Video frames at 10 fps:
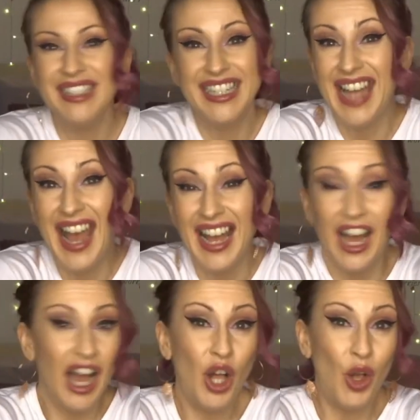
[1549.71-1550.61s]
So yeah,
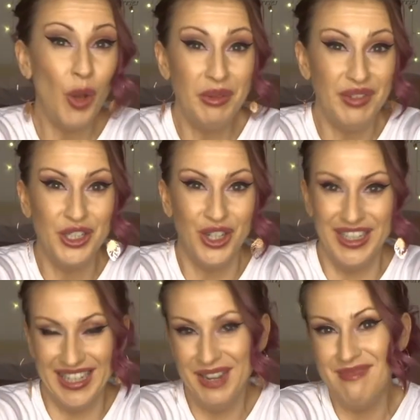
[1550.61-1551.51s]
I hope you've
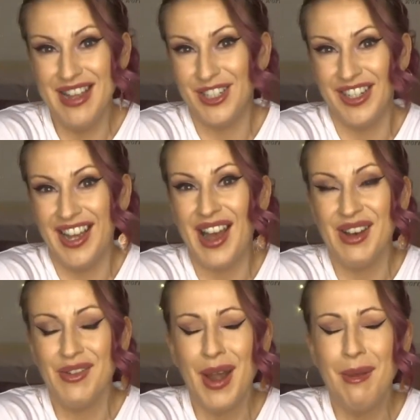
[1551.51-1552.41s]
enjoyed it. Make sure you
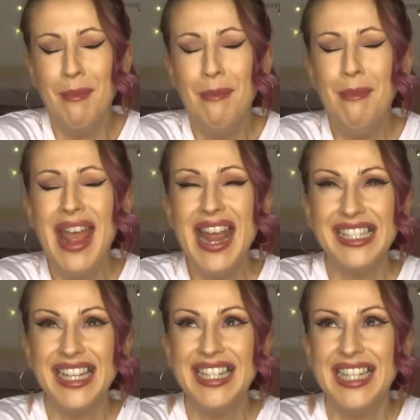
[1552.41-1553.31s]
have an
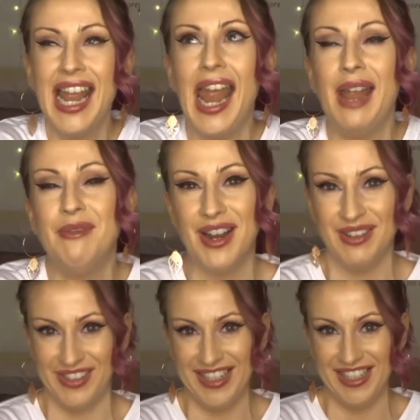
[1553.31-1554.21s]
amazing day,
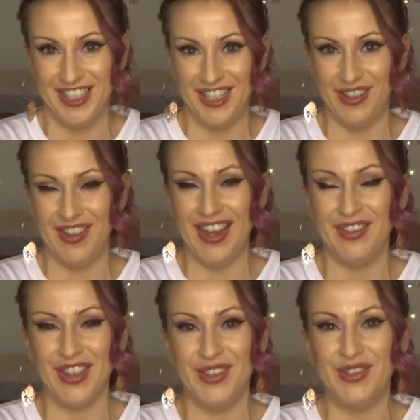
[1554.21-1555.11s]
whatever it is you're doing
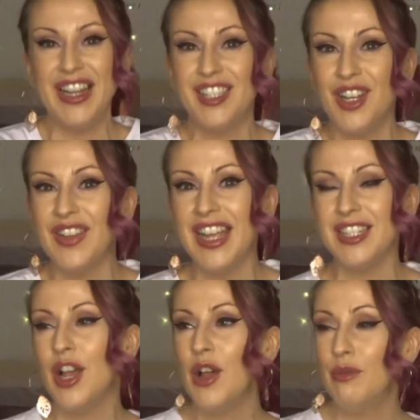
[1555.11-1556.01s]
for the rest of
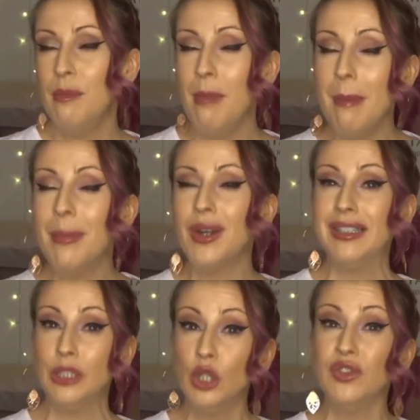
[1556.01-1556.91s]
it. Remember,
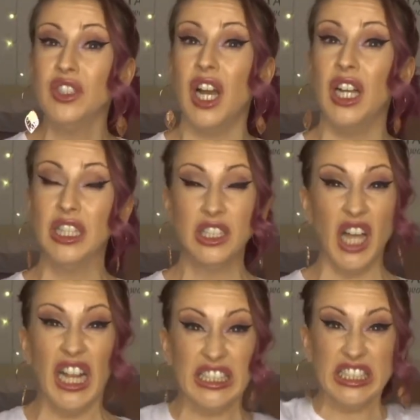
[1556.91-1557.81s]
I love you
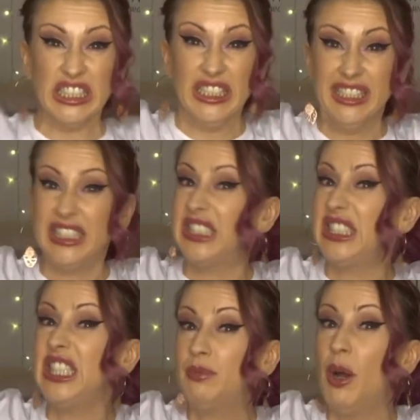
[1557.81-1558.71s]
like
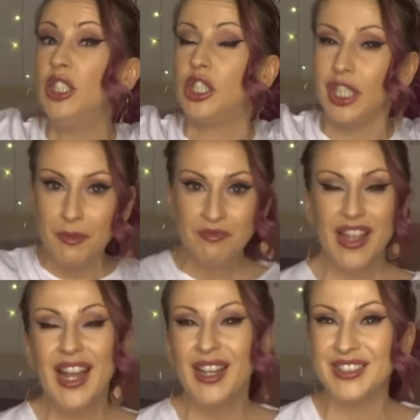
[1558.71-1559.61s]
this much,
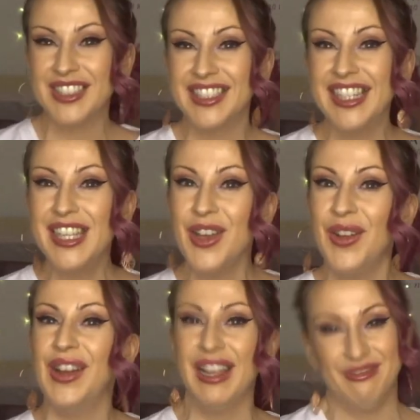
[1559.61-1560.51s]
and I will see
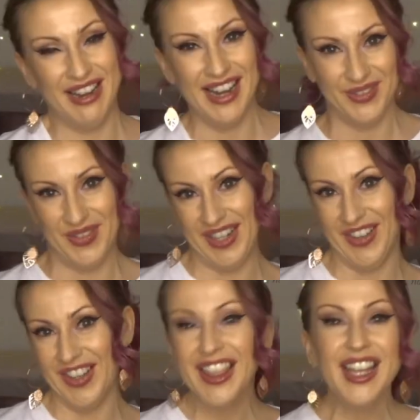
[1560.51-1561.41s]
you in my next
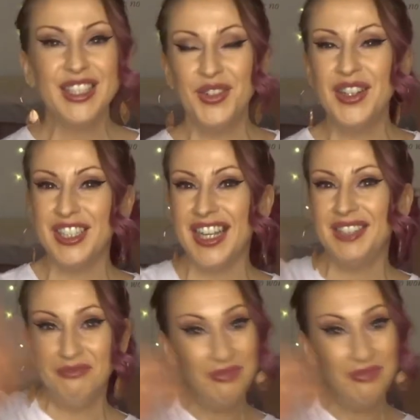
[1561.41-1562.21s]
video. Thanks for watching.